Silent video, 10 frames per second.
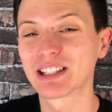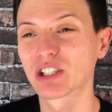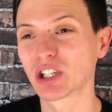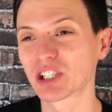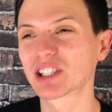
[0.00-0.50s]
is
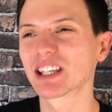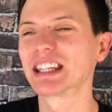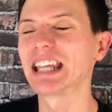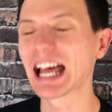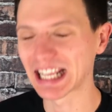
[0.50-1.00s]
just
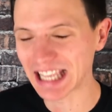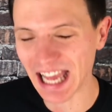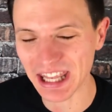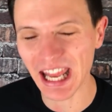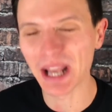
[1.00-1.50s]
yet
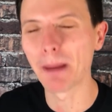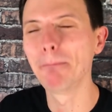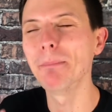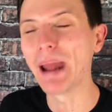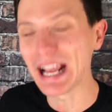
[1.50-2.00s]
again an
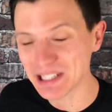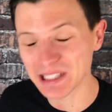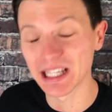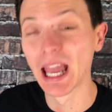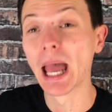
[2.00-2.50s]

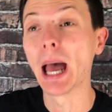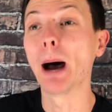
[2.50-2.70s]
amazing